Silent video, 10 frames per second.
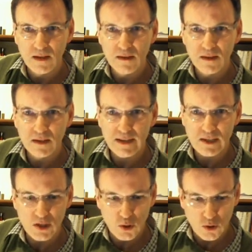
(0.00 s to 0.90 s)
The
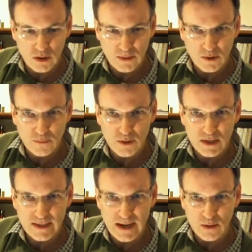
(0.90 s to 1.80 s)
next chord, I'm going to
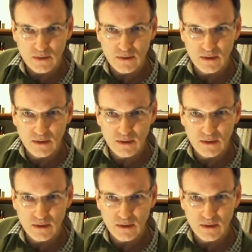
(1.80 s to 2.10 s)
press down